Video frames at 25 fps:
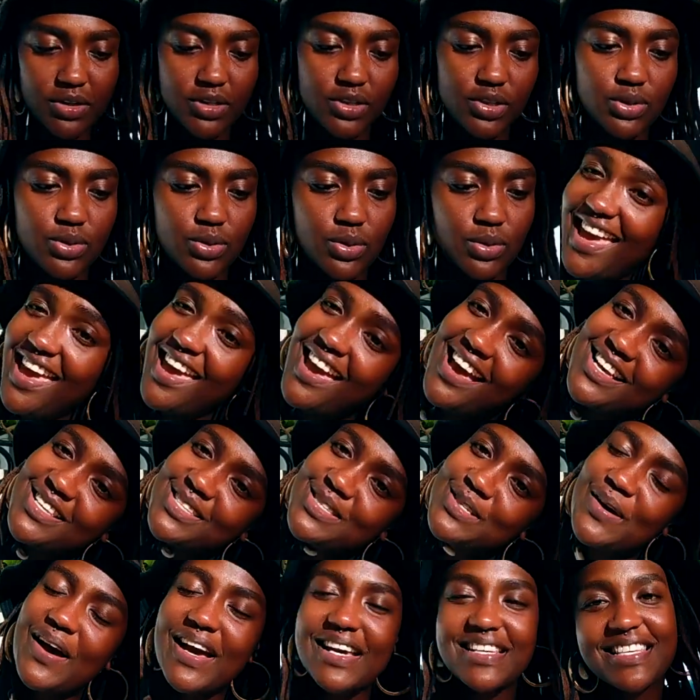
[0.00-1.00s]
So yeah,
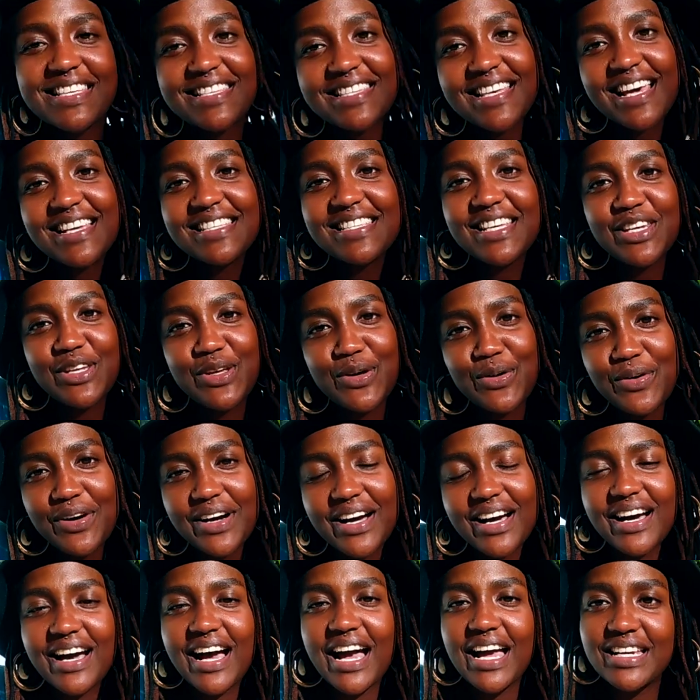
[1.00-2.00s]
so exercise and
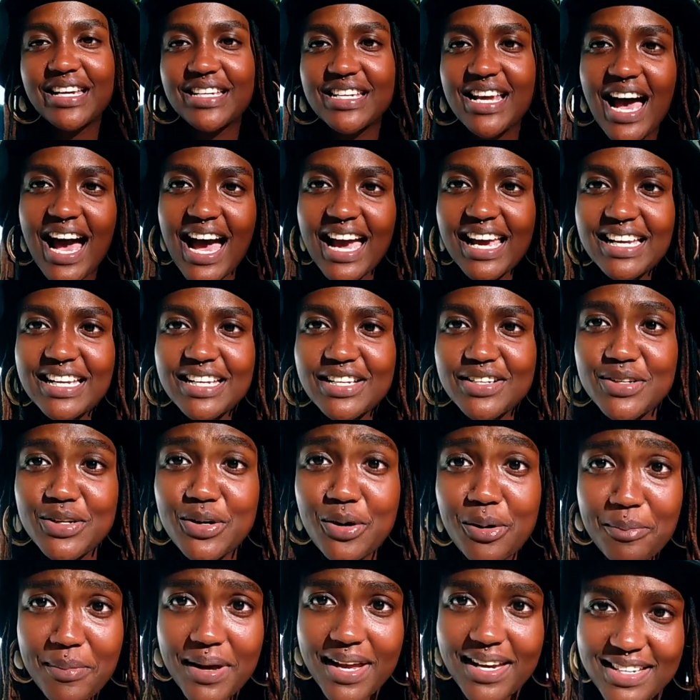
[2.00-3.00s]
yoga I'd highly
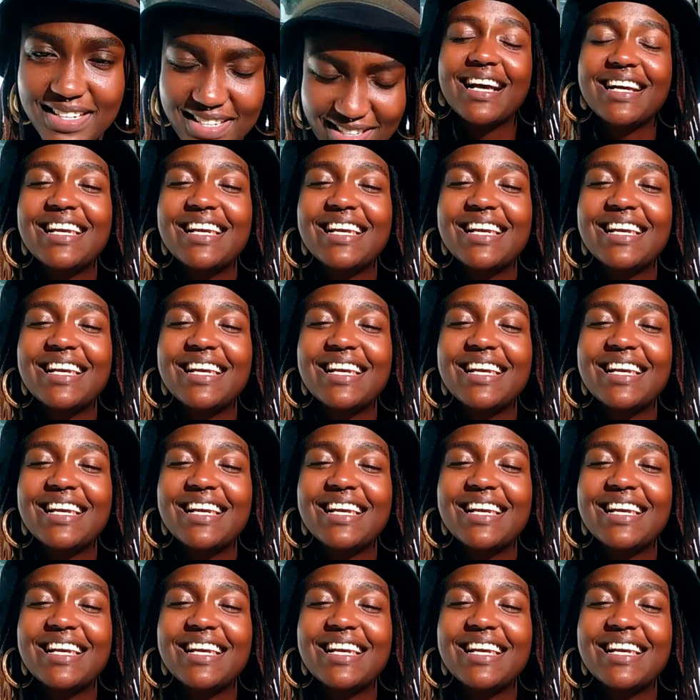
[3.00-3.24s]
recommend.